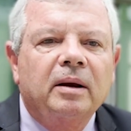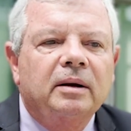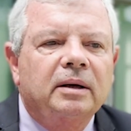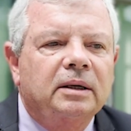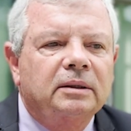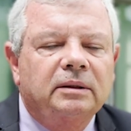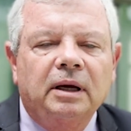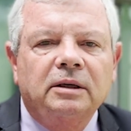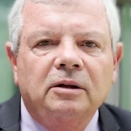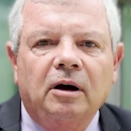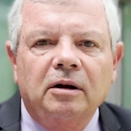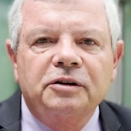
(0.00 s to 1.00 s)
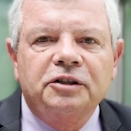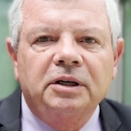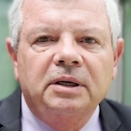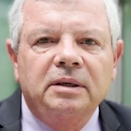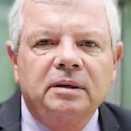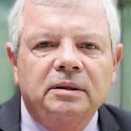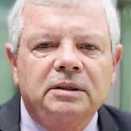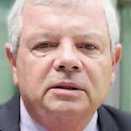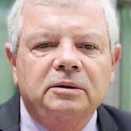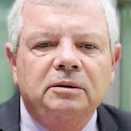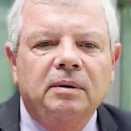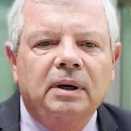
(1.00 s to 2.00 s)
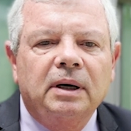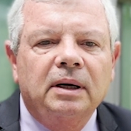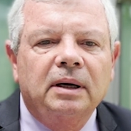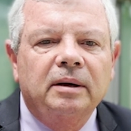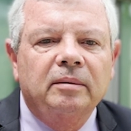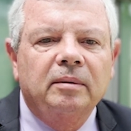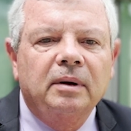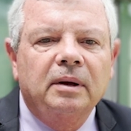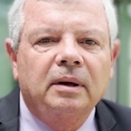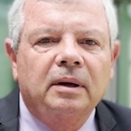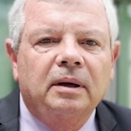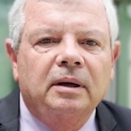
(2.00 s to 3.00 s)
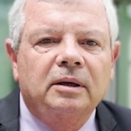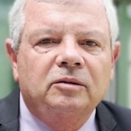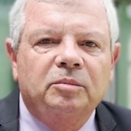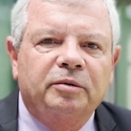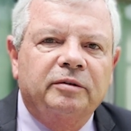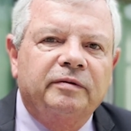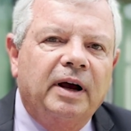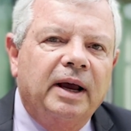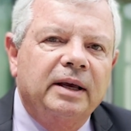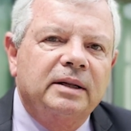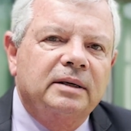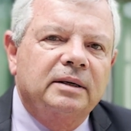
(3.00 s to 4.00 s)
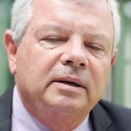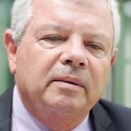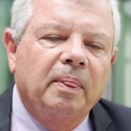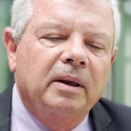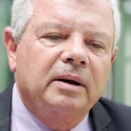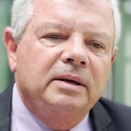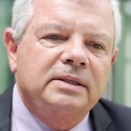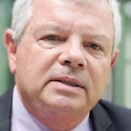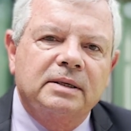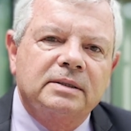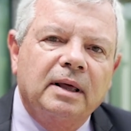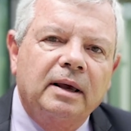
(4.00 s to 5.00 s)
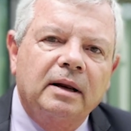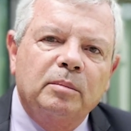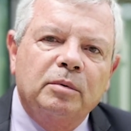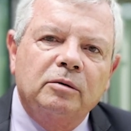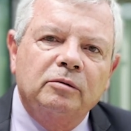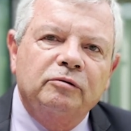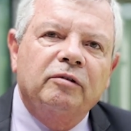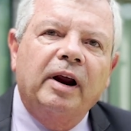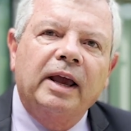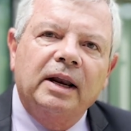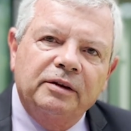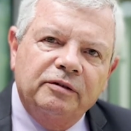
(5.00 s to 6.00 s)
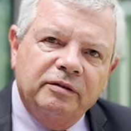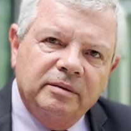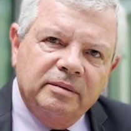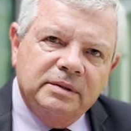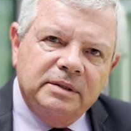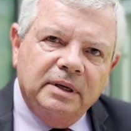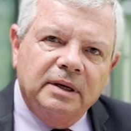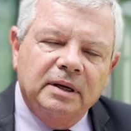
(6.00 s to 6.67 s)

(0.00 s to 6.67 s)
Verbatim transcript: uh, technology to, uh, uh, to provide sustainable drainage in a